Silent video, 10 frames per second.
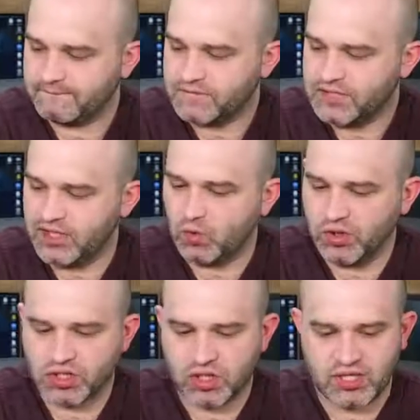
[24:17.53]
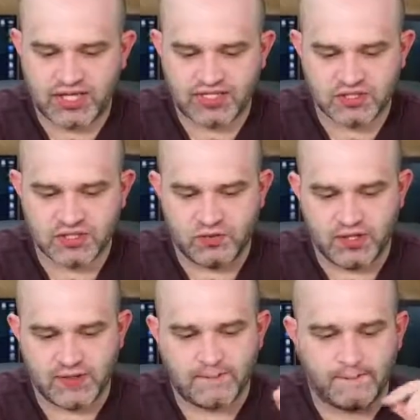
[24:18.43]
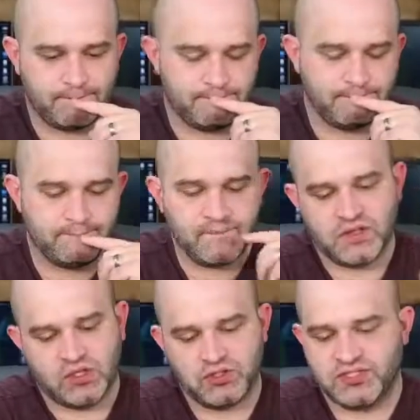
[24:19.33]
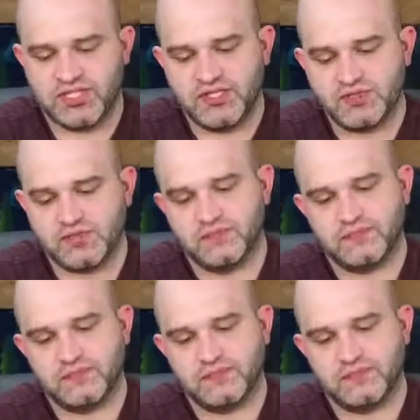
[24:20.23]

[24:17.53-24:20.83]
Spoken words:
Any 1 card as canoeing. I'll just take this one.